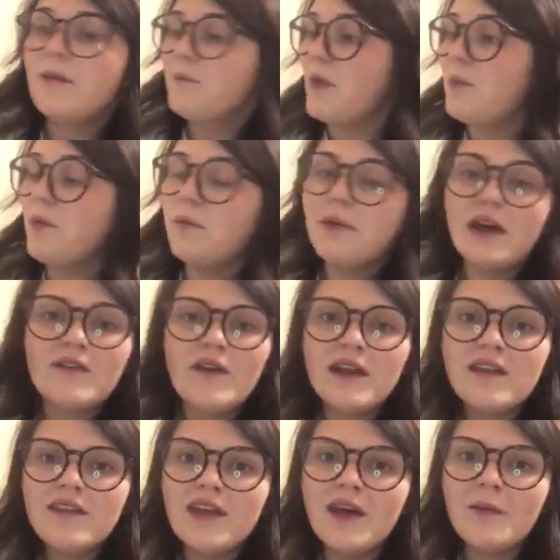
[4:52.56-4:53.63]
people make fun
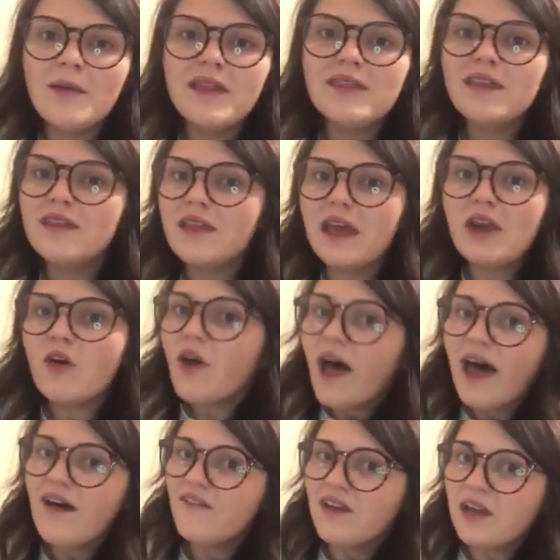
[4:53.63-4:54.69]
of them and then they don't
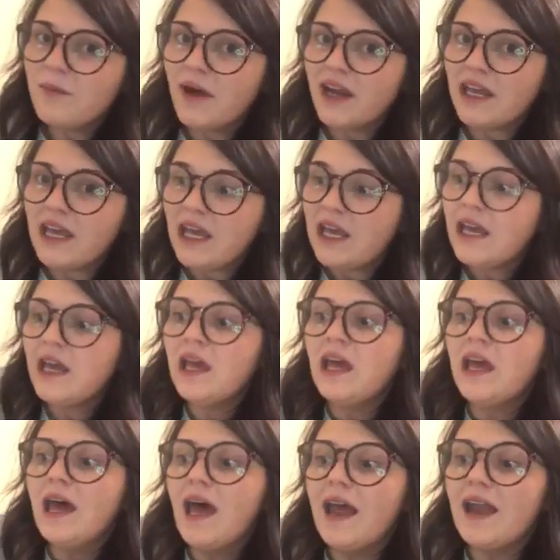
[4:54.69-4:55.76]
have anybody.
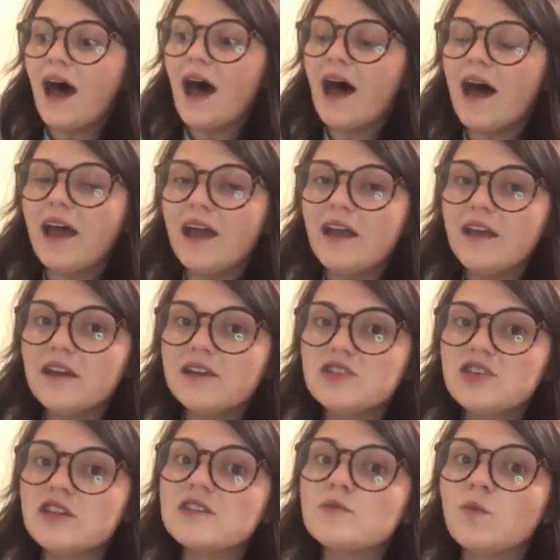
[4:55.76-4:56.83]
And I
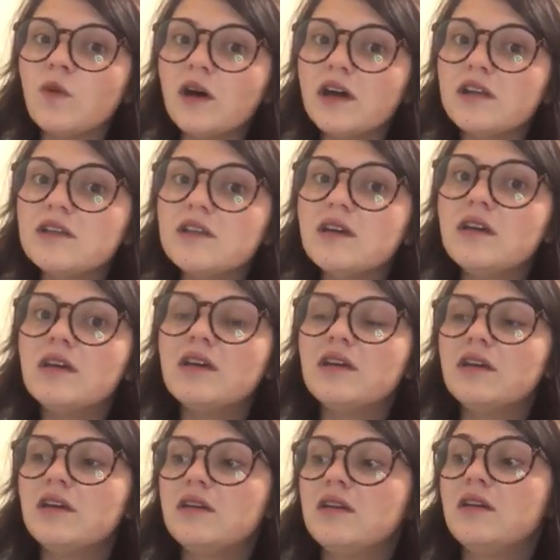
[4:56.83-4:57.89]
just want
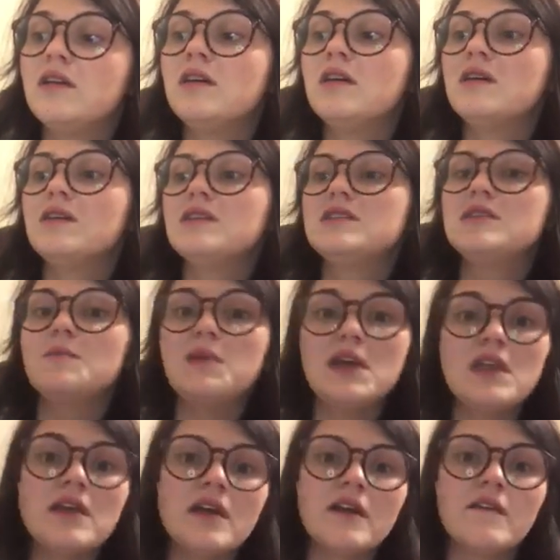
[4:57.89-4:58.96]
to
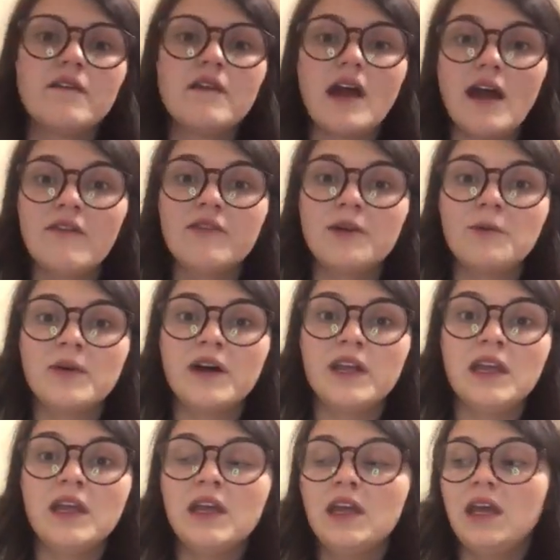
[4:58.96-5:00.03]
be there for everyone.